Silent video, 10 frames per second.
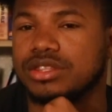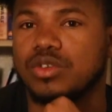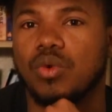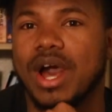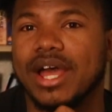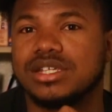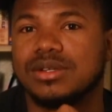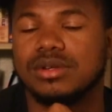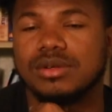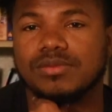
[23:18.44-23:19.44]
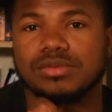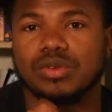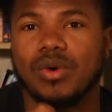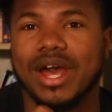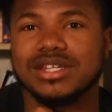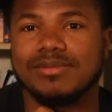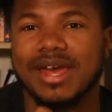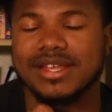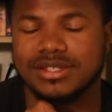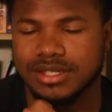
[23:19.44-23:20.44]
washing
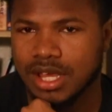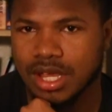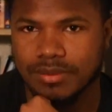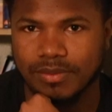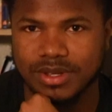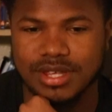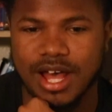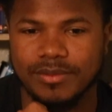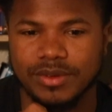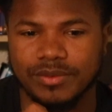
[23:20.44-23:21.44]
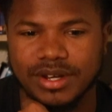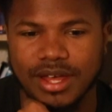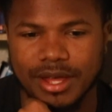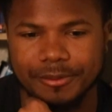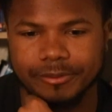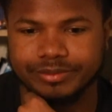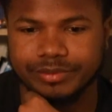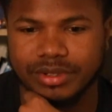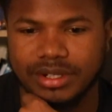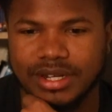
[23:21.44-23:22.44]
mats, when
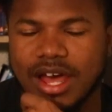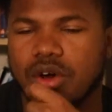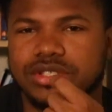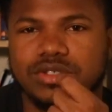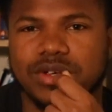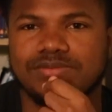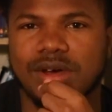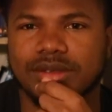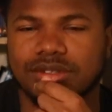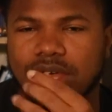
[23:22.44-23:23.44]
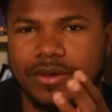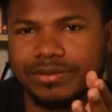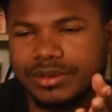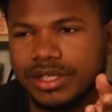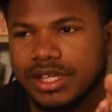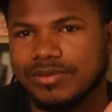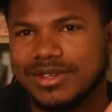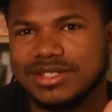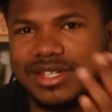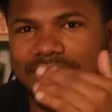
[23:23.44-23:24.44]
that whole situation popped off,
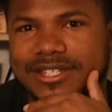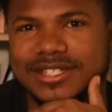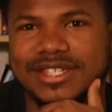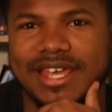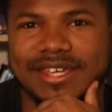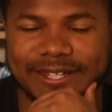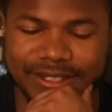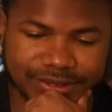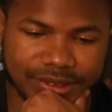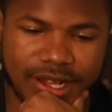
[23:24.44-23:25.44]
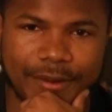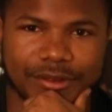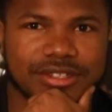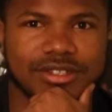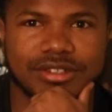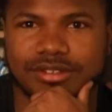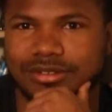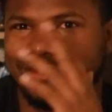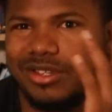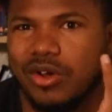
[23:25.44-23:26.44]
we see he just take it.
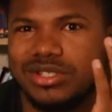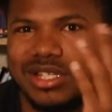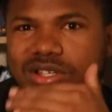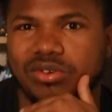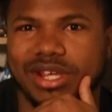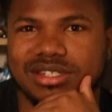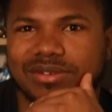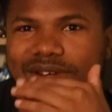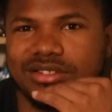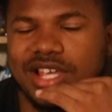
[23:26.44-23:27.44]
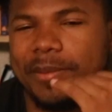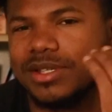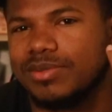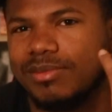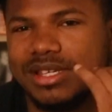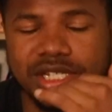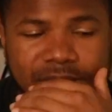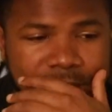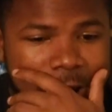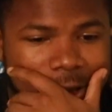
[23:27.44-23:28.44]
Ghost just sold that shit without Tommy's
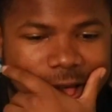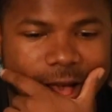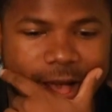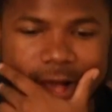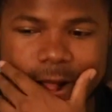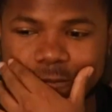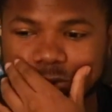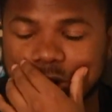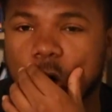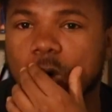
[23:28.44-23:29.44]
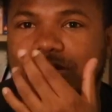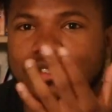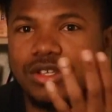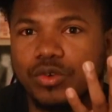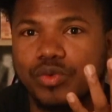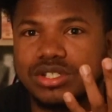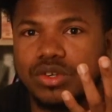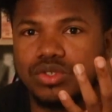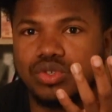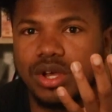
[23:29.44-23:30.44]
permission. The
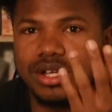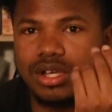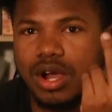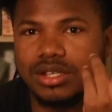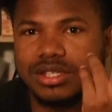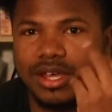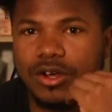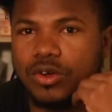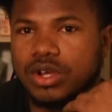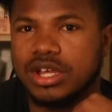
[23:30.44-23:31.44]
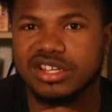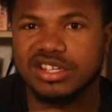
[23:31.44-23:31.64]
original drug cartel,